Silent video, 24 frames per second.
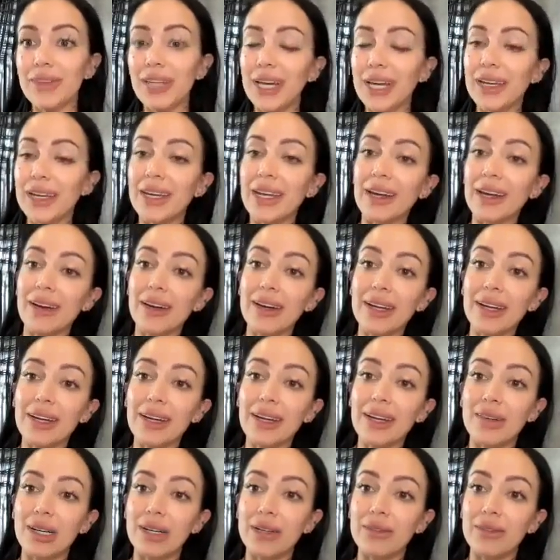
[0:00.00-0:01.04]
that
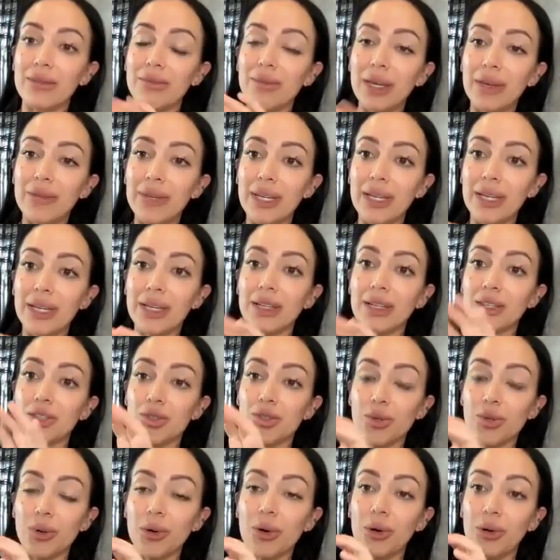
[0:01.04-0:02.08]
narrative of maybe
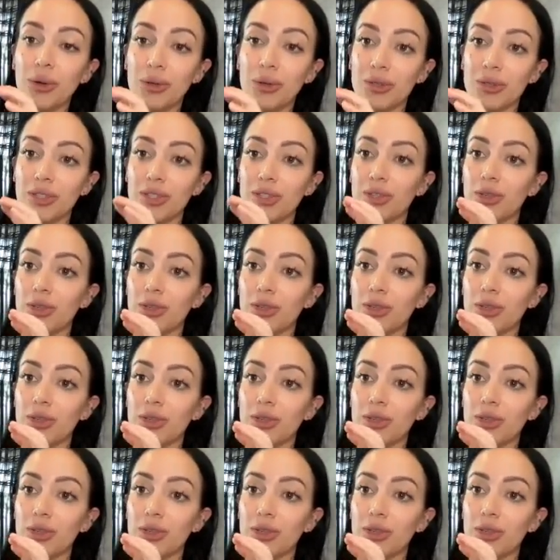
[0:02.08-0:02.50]
control